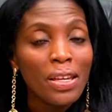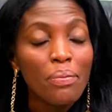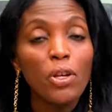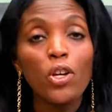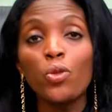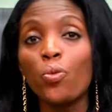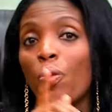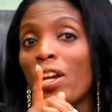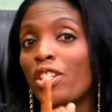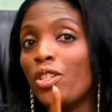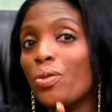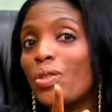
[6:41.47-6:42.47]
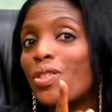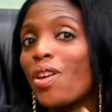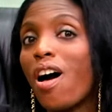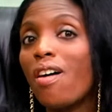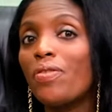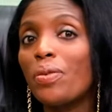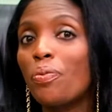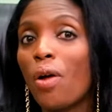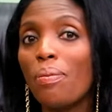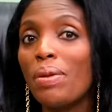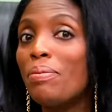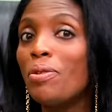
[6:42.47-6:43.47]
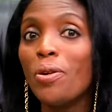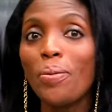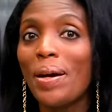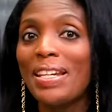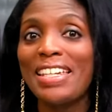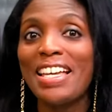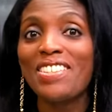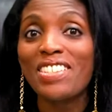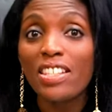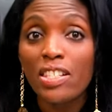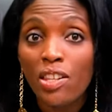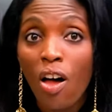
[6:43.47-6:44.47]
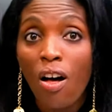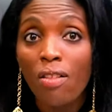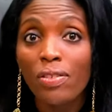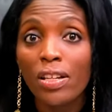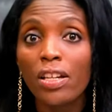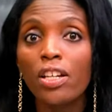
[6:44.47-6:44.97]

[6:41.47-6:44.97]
Because when you solve the problem nobody else can solve,